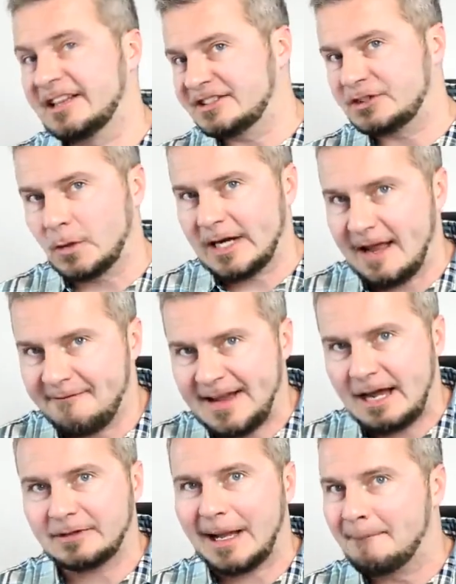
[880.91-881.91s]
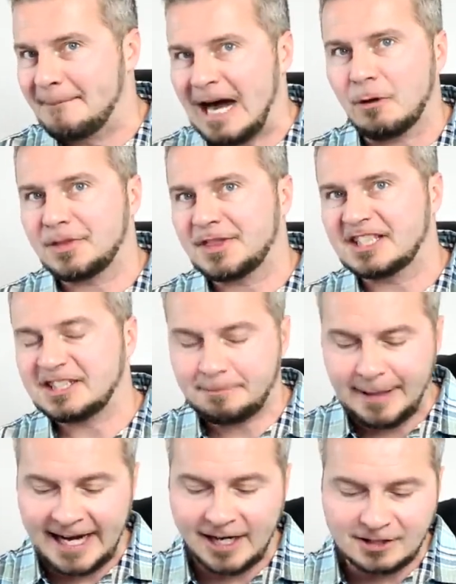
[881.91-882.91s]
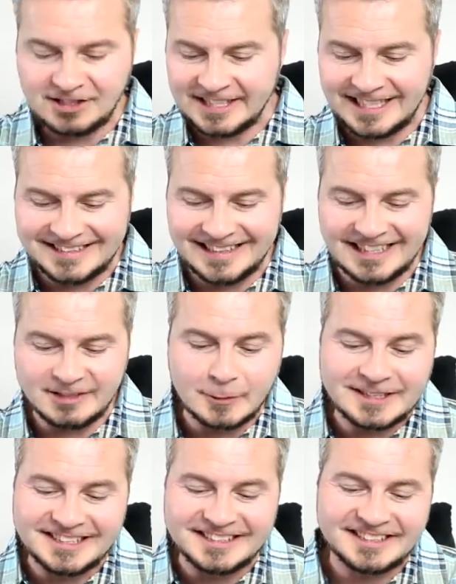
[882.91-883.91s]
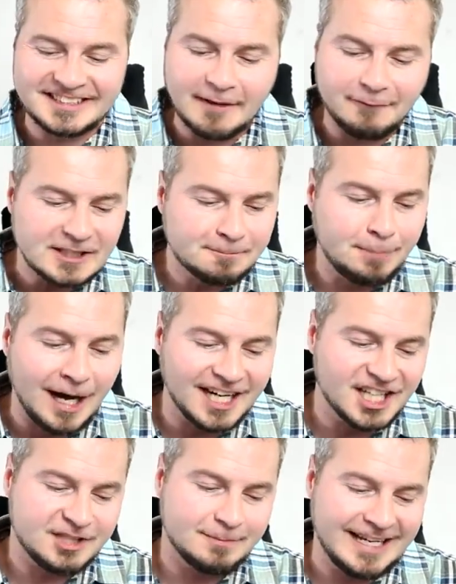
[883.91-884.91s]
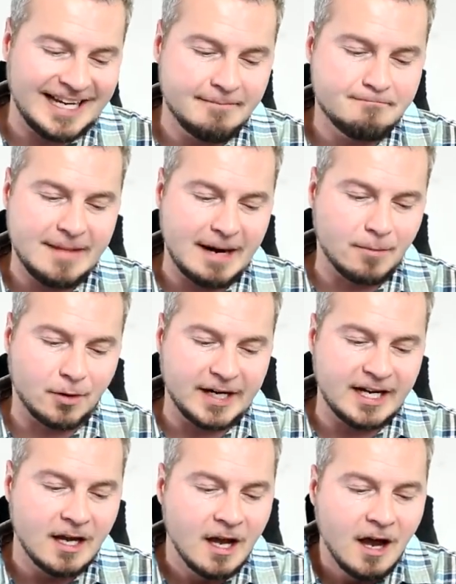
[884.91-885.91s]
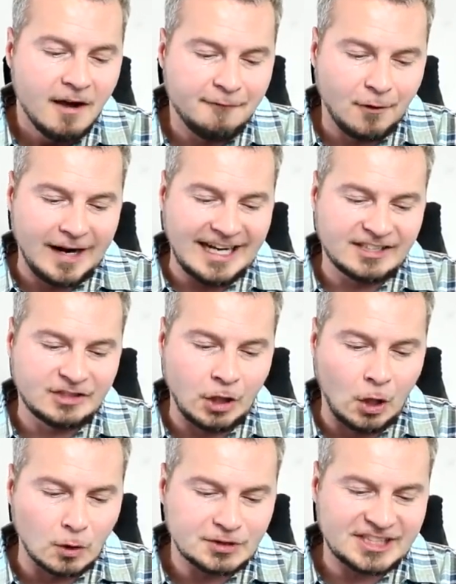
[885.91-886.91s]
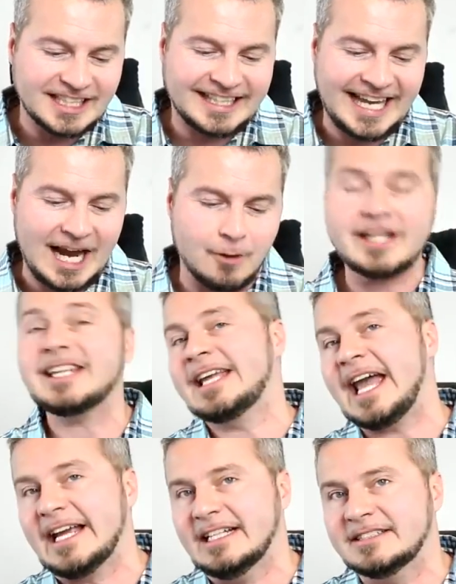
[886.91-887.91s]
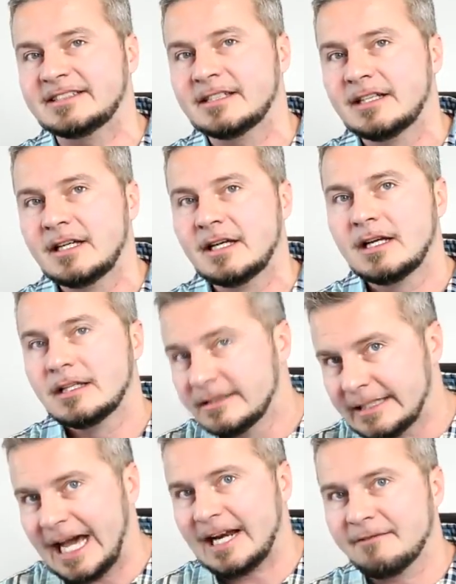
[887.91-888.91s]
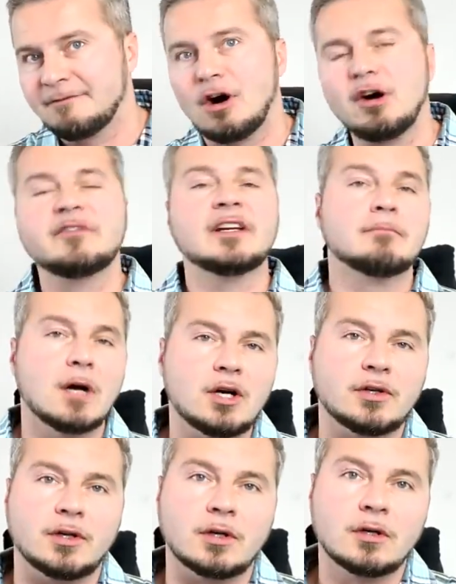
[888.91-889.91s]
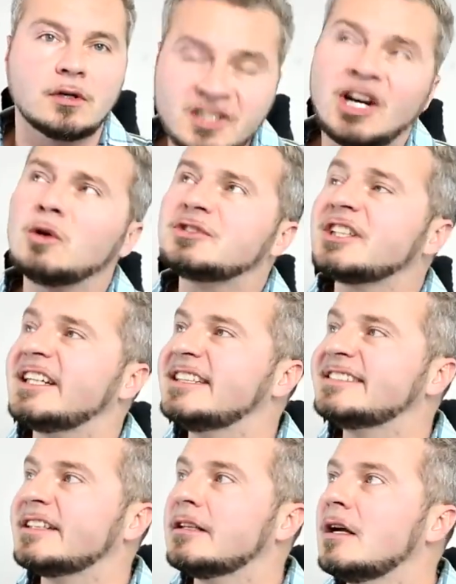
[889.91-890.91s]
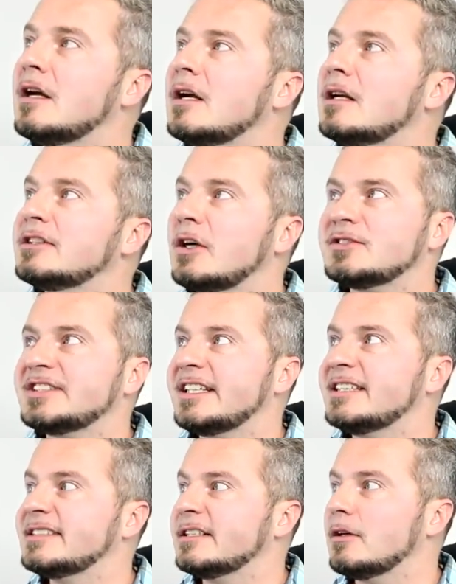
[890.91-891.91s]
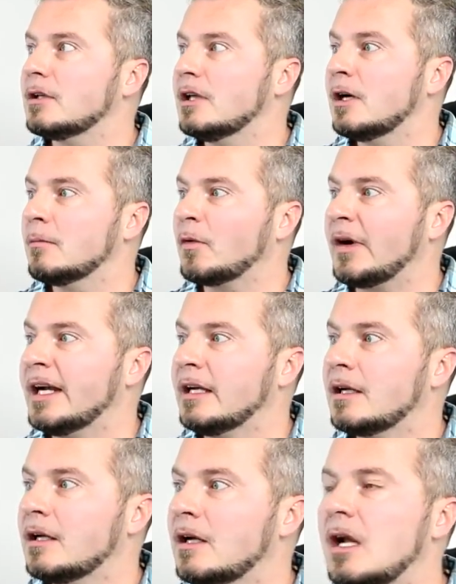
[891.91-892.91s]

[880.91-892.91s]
And the story I found about this pair says that this was the stiffest punishment in memory for a Tulsa County case not involving murder. Tulsa is in Oklahoma, right?